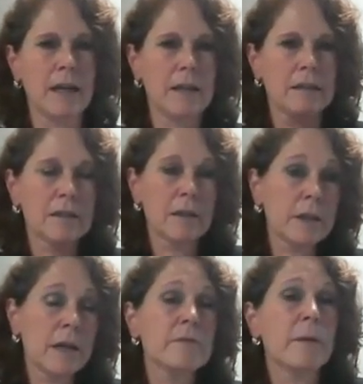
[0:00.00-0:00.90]
And then
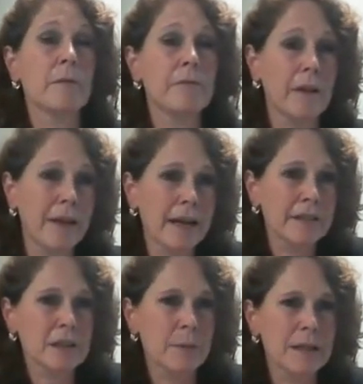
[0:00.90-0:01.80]
sometimes people feel
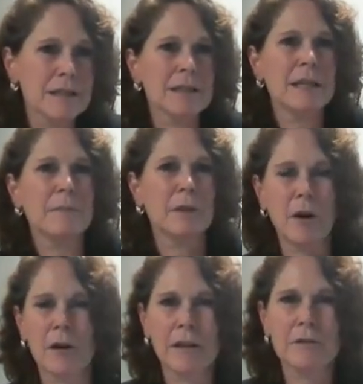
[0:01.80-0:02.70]
anxious about sleep. The
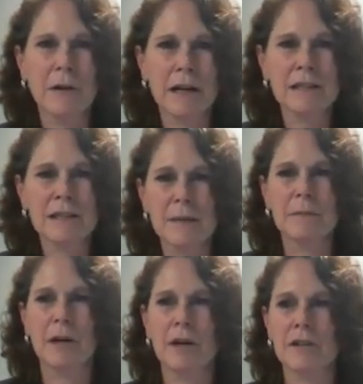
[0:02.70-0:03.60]
harder they try to sleep,
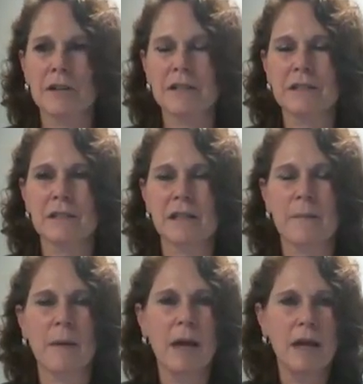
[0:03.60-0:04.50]
the harder it is to
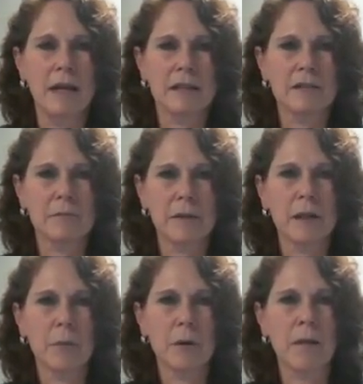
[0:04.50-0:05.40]
sleep. It's a real
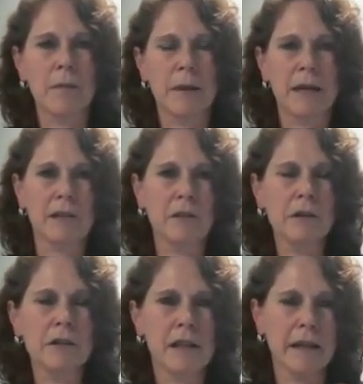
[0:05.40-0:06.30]
problem. And it
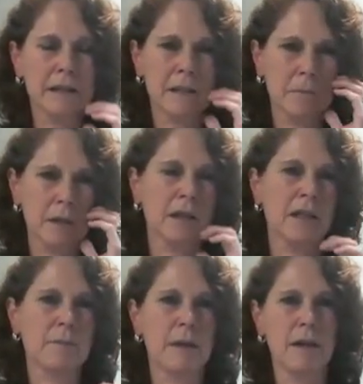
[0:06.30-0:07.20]
looks like something
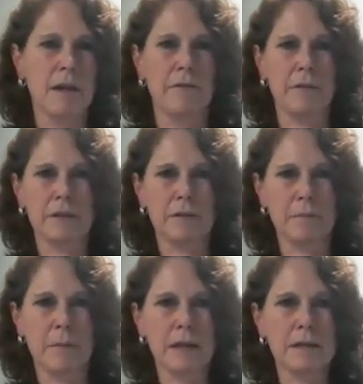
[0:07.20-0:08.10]
that could be fixed
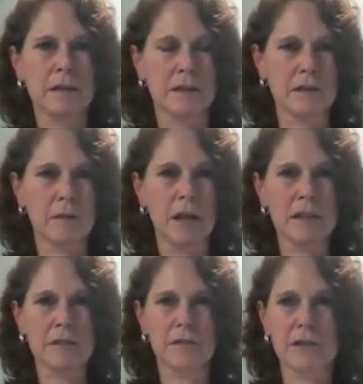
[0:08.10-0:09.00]
with medicine. So
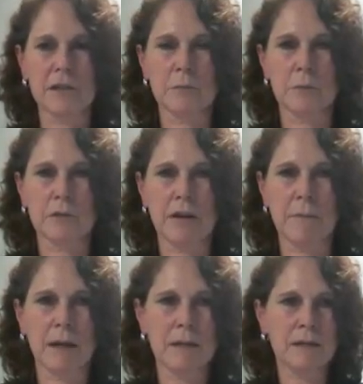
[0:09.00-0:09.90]
lots of doctors
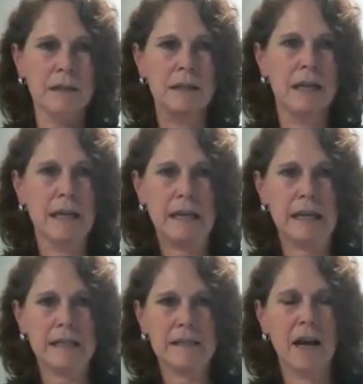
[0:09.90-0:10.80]
prescribe medicine.
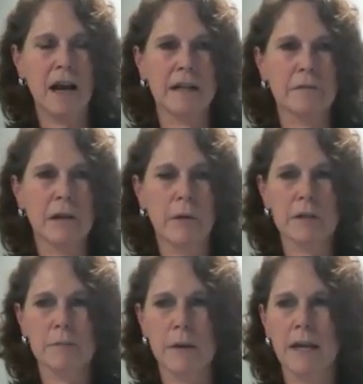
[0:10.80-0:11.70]
It's not, it
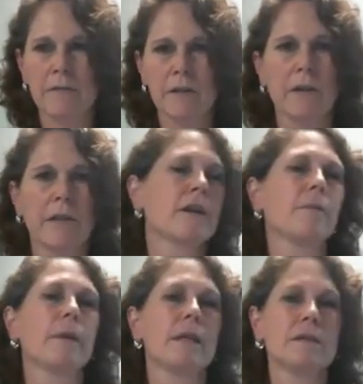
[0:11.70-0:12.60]
requires behavioral
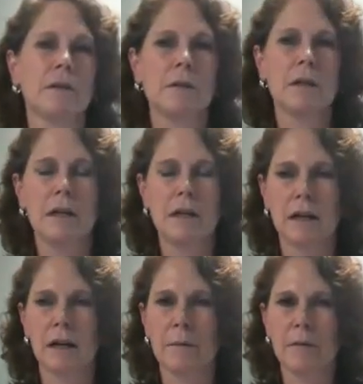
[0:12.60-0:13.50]
therapy. So
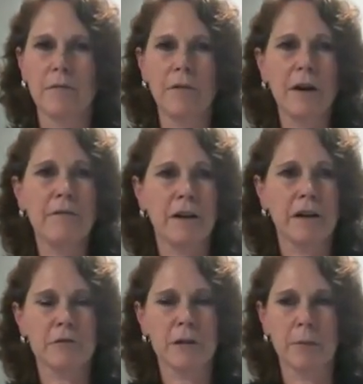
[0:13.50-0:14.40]
it's very,
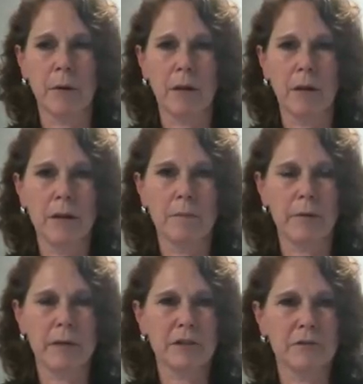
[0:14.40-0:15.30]
very treatable,
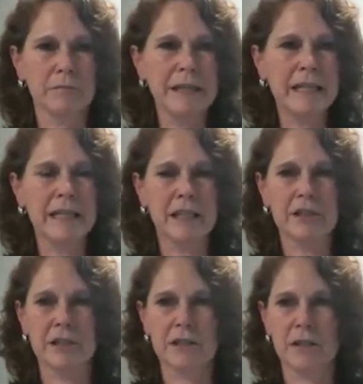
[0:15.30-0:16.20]
but we need to
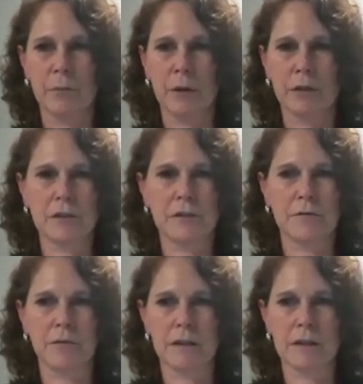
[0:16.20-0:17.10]
recondition someone to
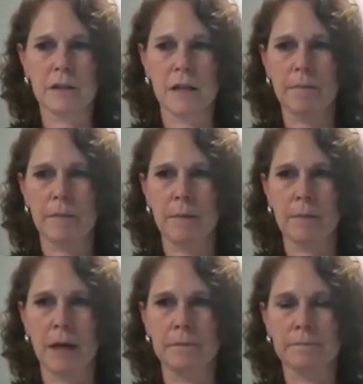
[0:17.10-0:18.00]
fall asleep in
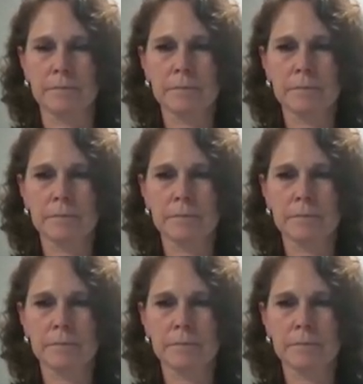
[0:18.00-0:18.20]
bed.